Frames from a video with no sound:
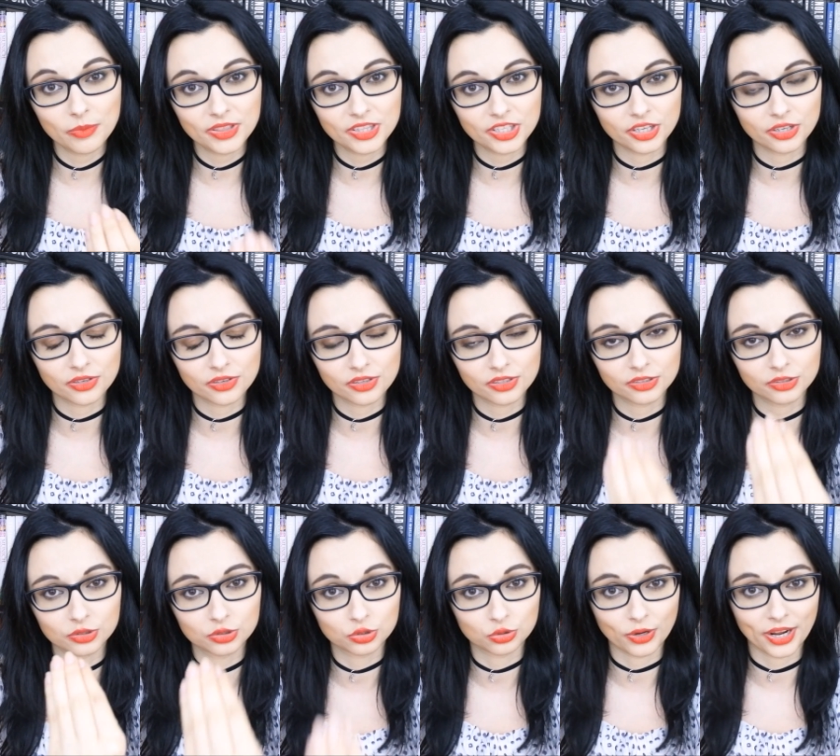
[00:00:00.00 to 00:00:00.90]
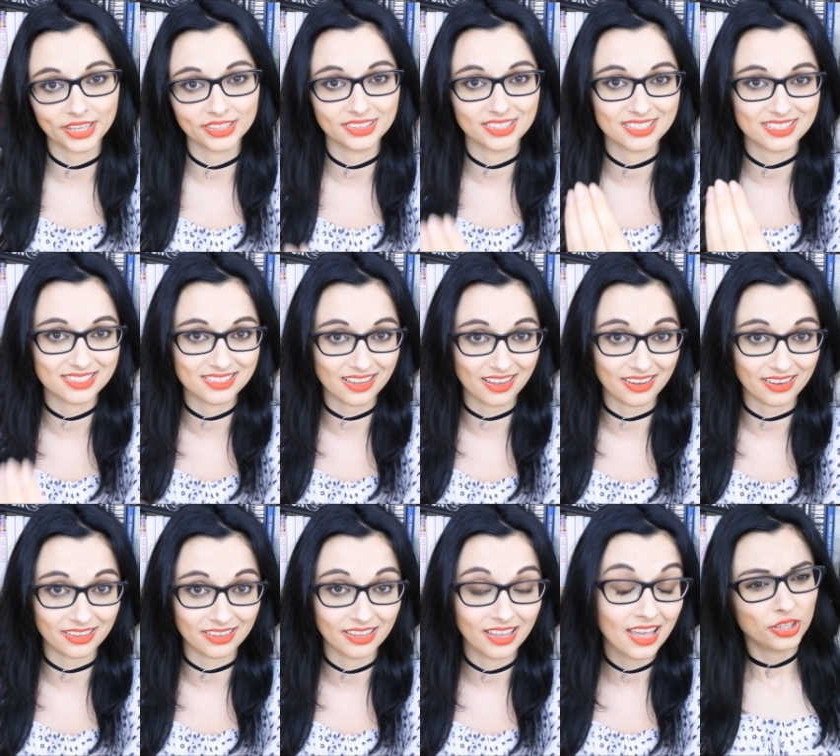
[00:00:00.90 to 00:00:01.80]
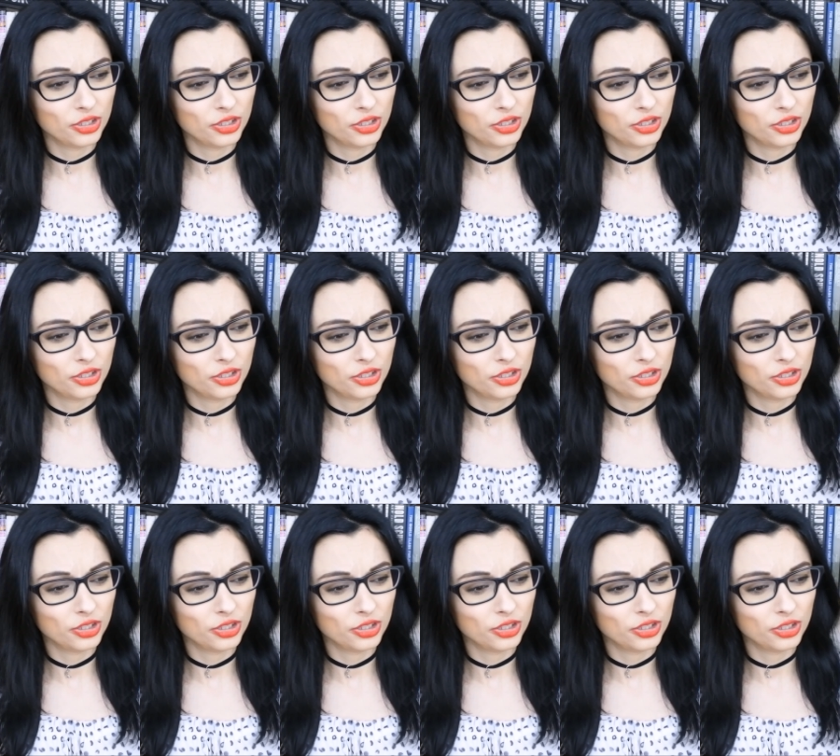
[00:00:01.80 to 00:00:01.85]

material you're trying to study.